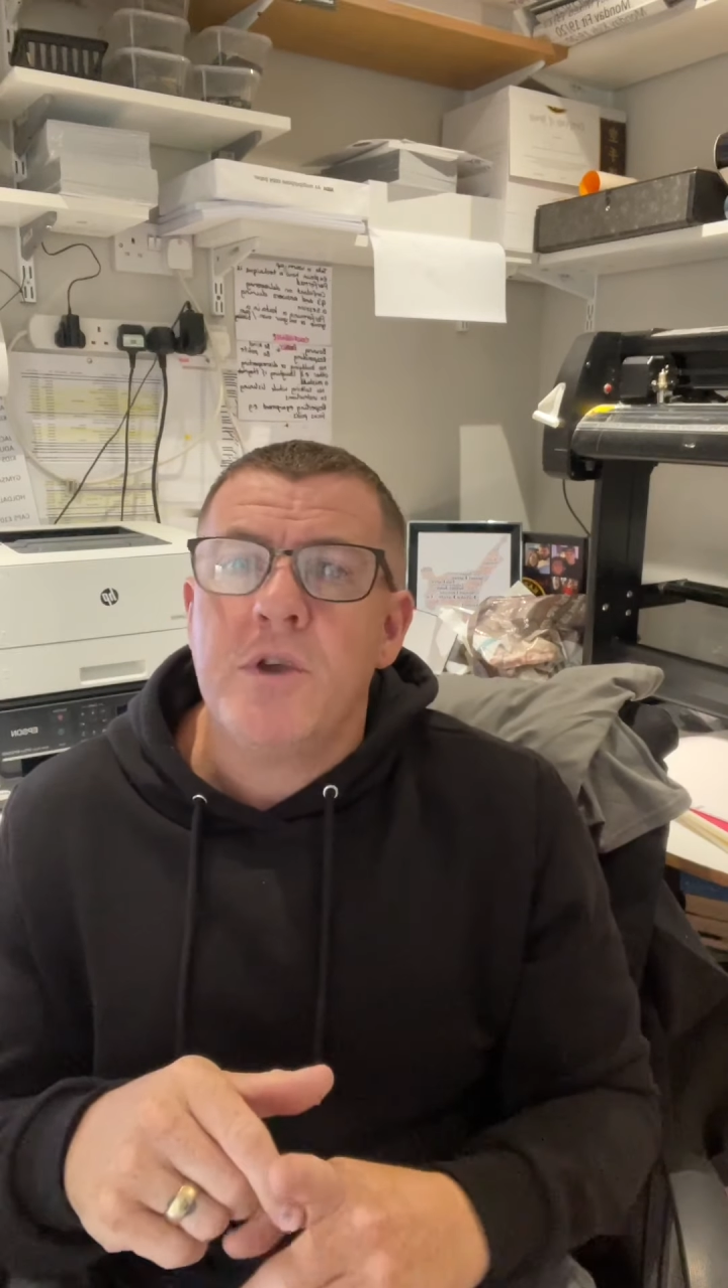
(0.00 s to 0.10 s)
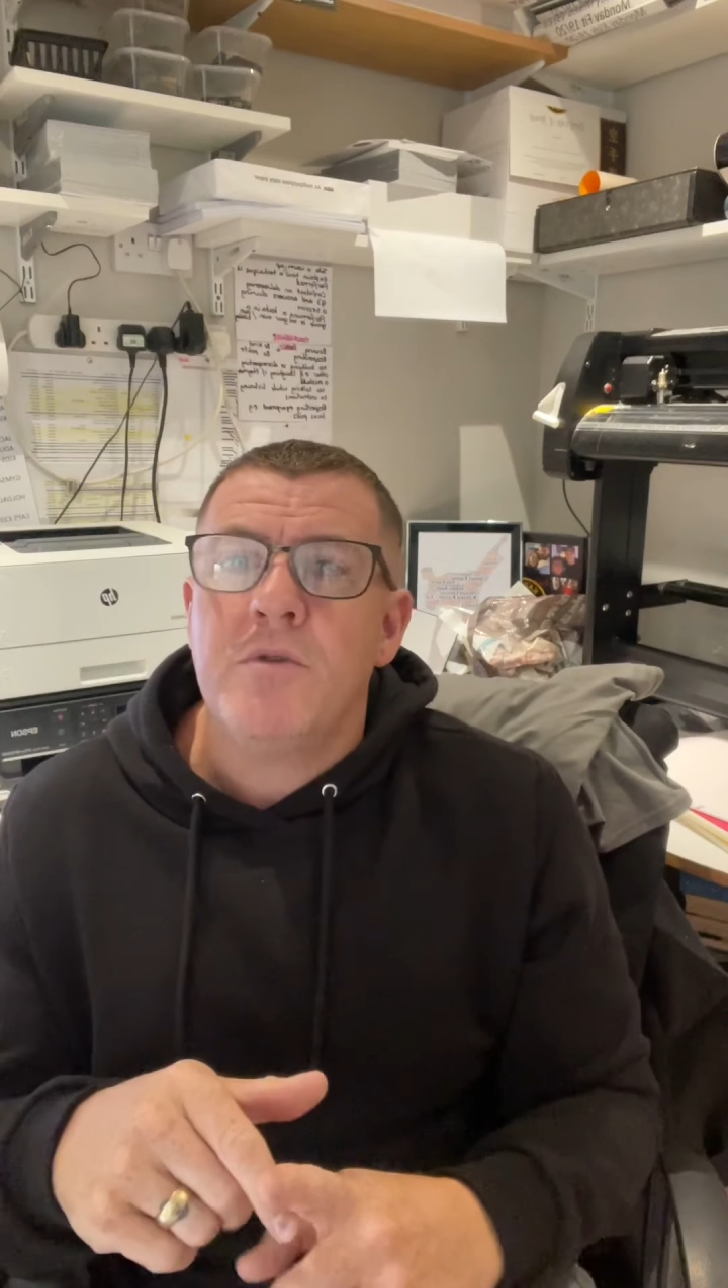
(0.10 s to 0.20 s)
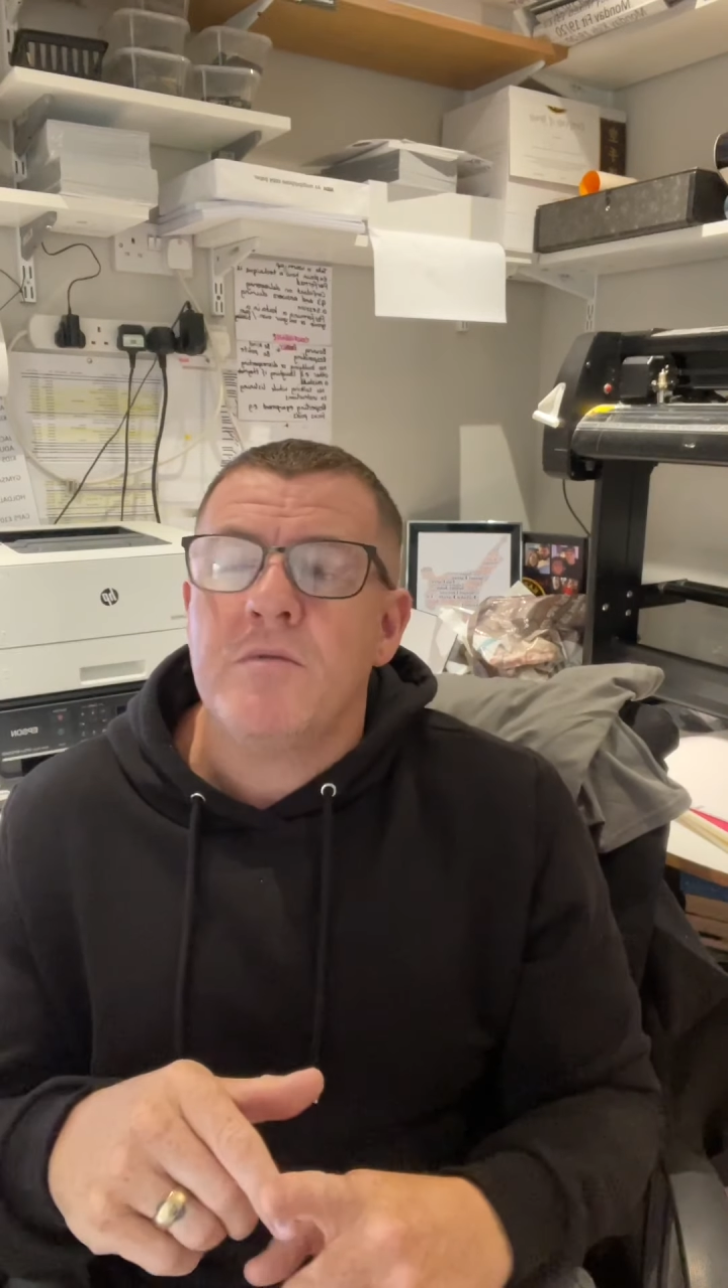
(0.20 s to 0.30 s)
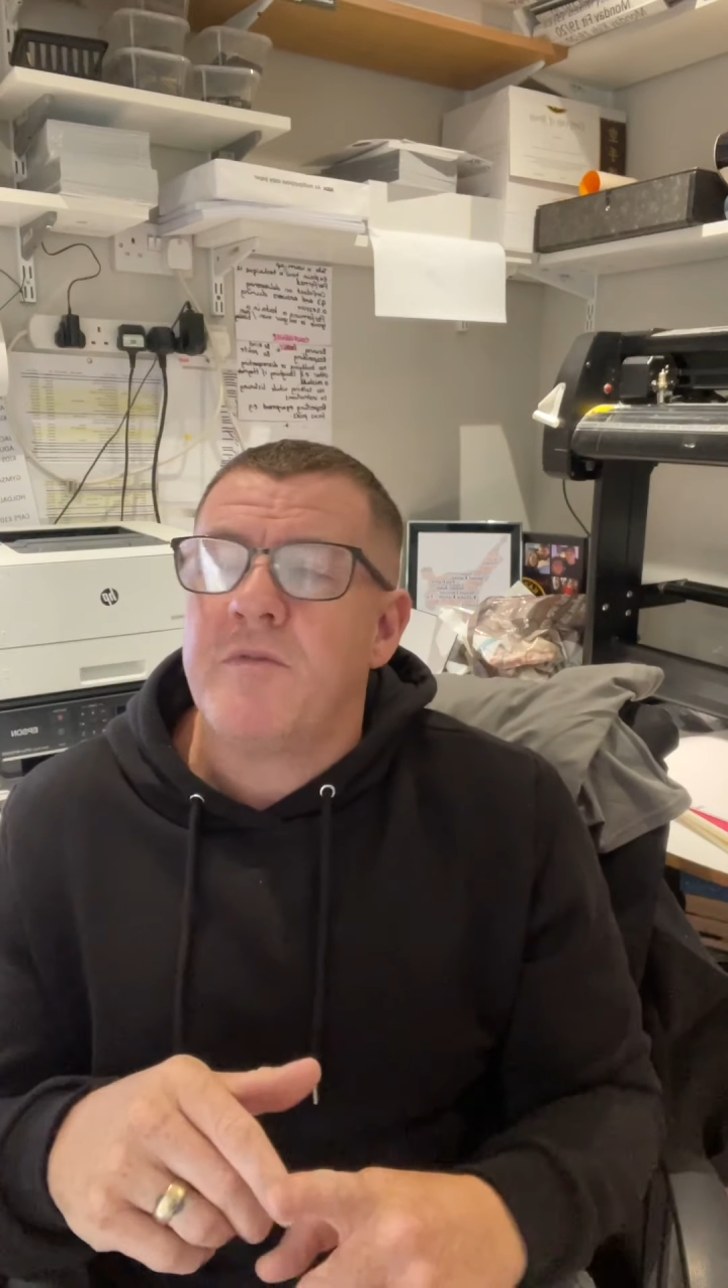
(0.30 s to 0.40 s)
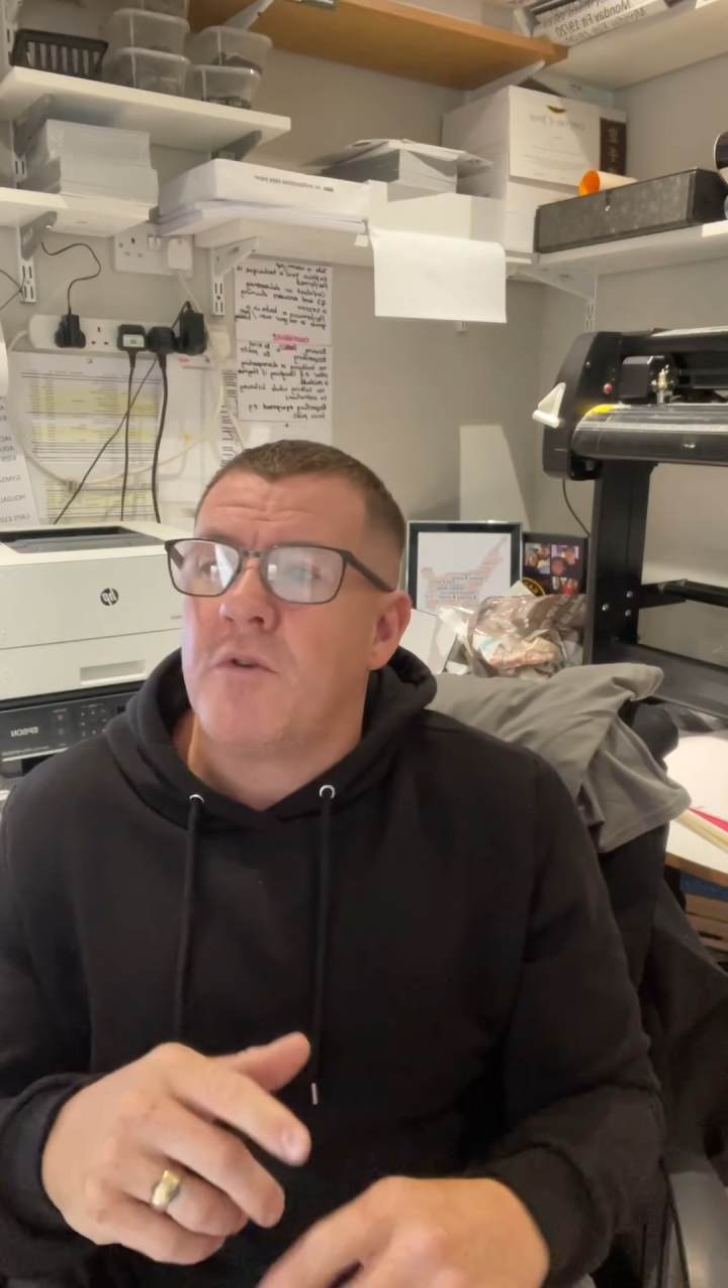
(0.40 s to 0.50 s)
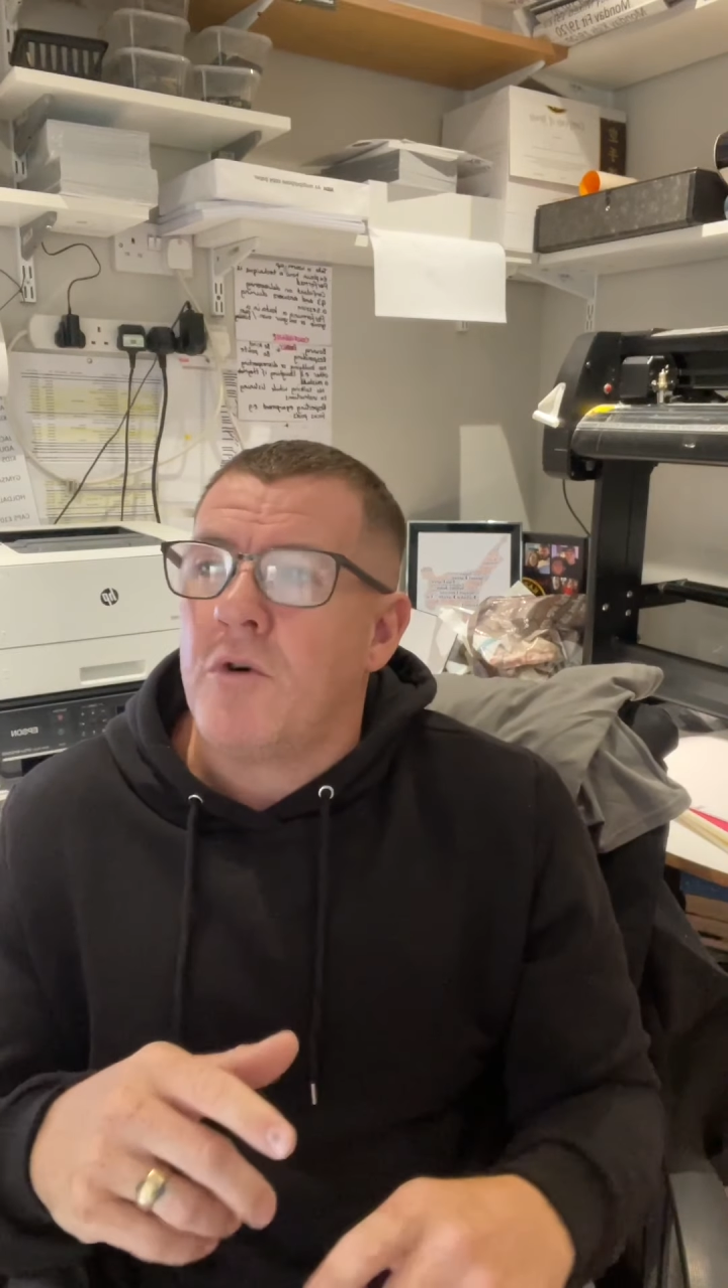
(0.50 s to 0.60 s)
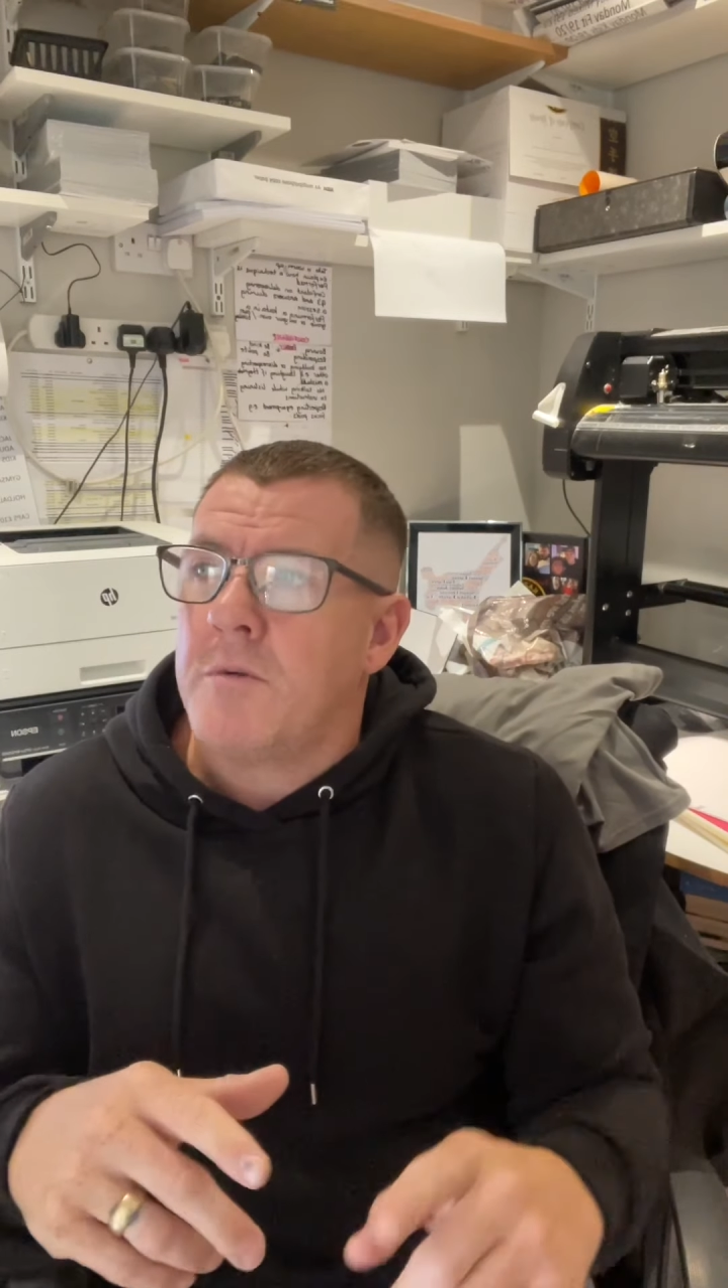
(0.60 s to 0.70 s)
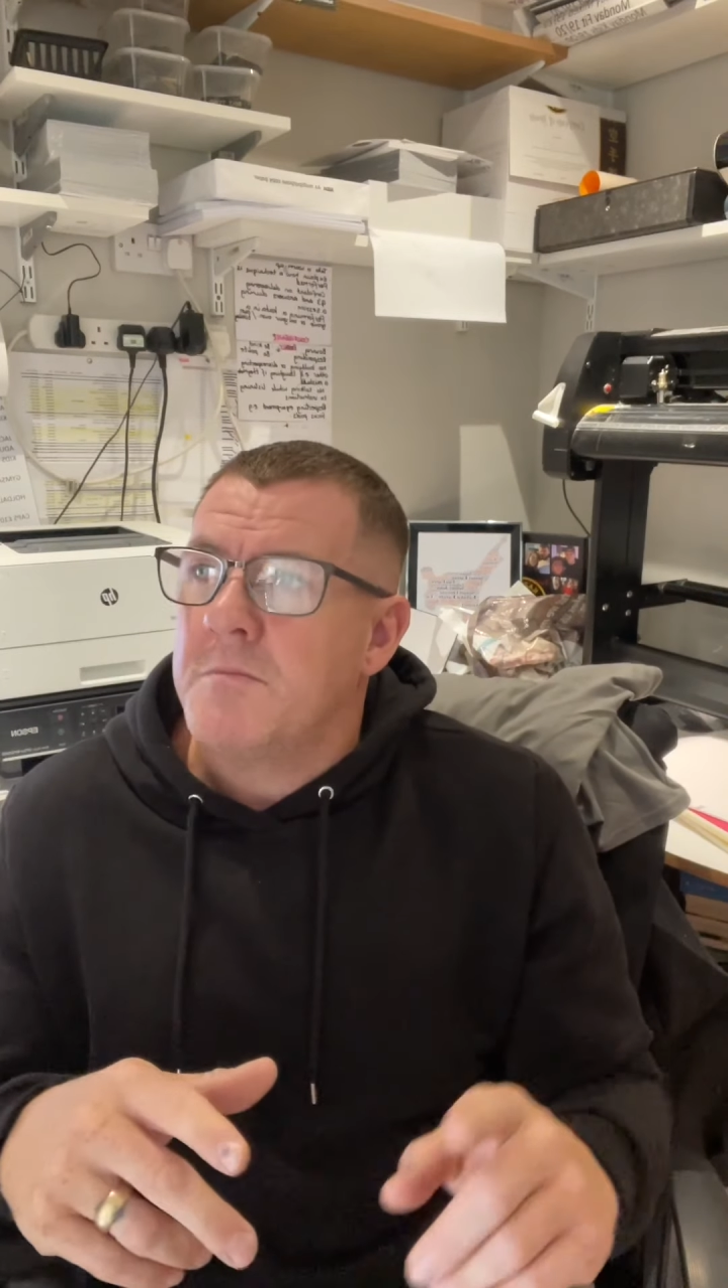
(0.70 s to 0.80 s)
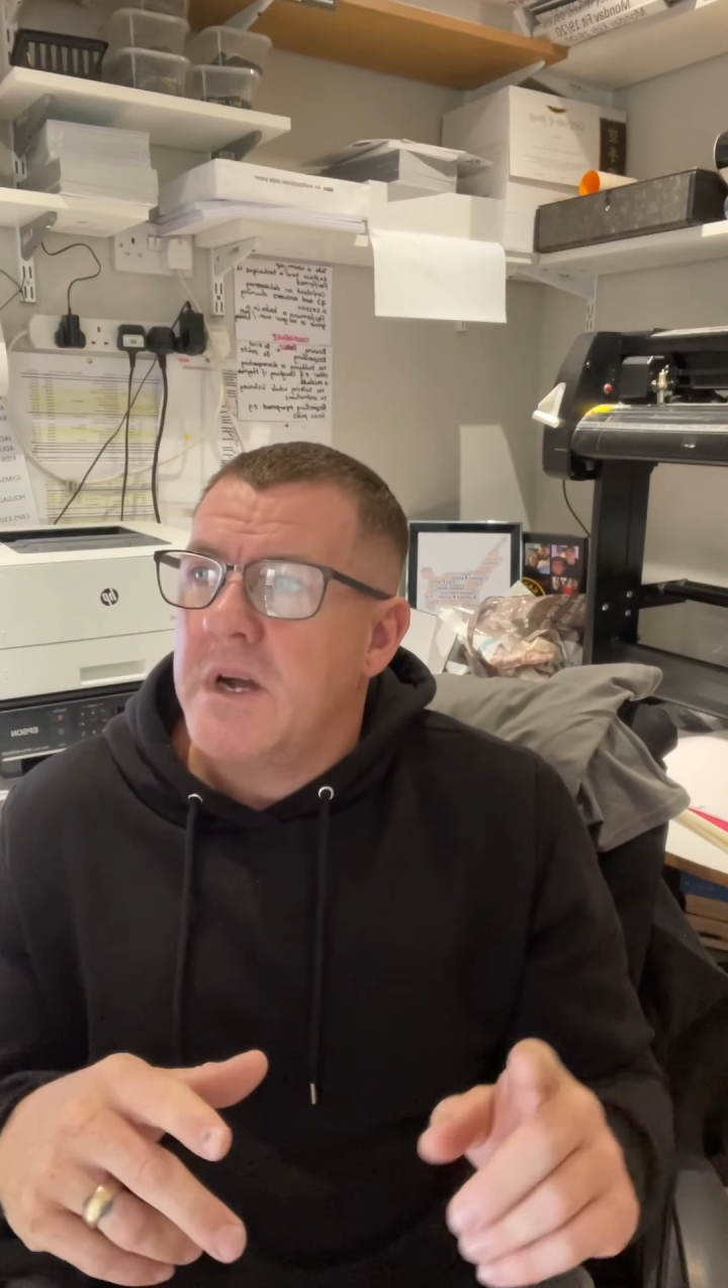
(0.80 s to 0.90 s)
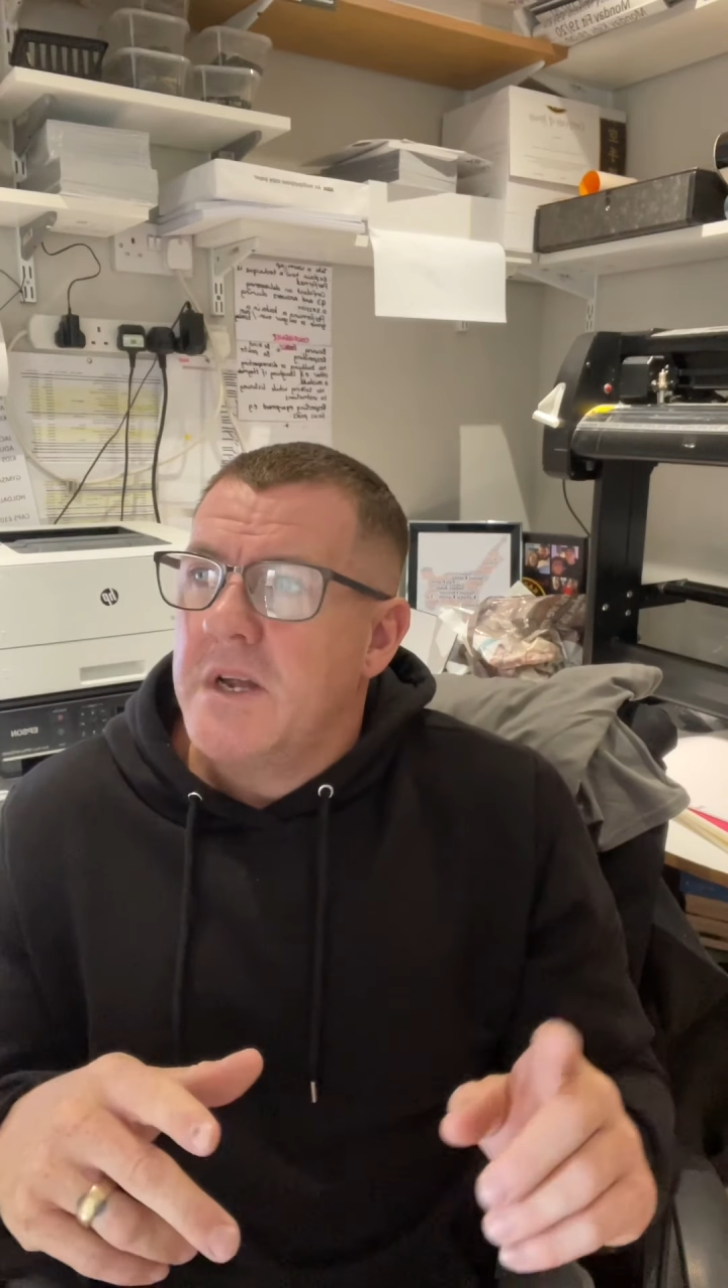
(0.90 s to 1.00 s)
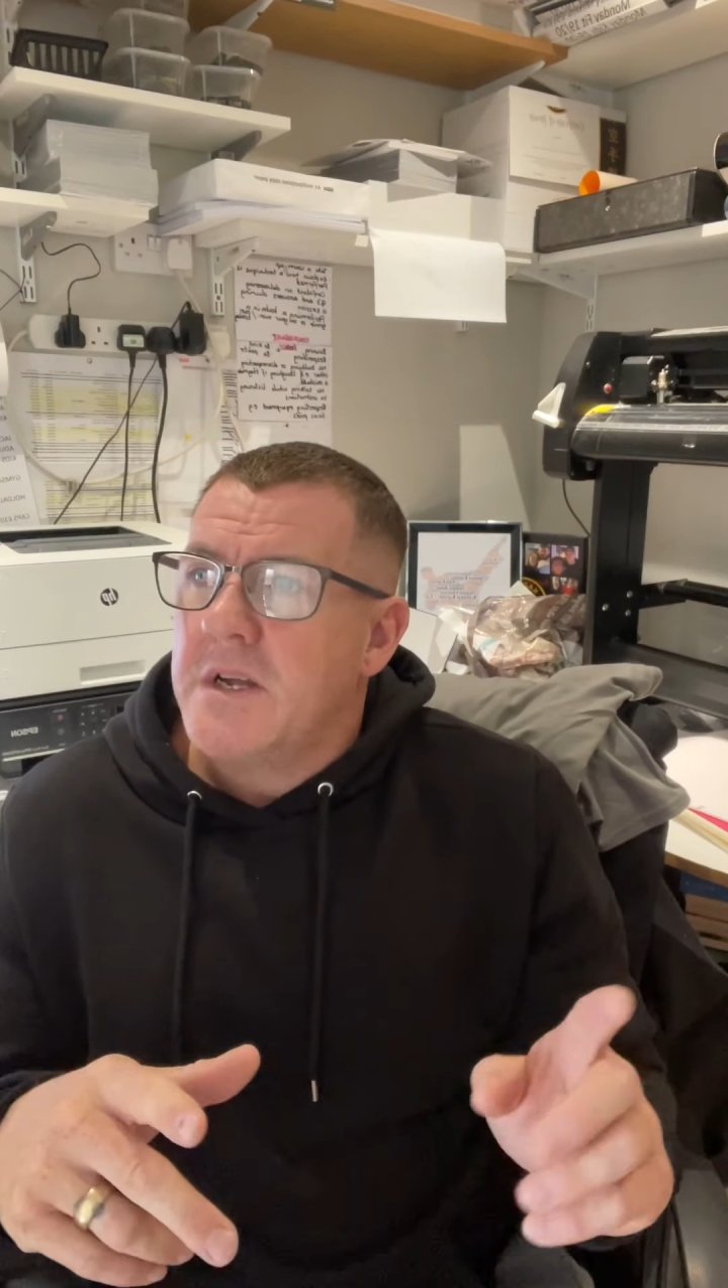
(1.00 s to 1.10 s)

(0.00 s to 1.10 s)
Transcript: uniform.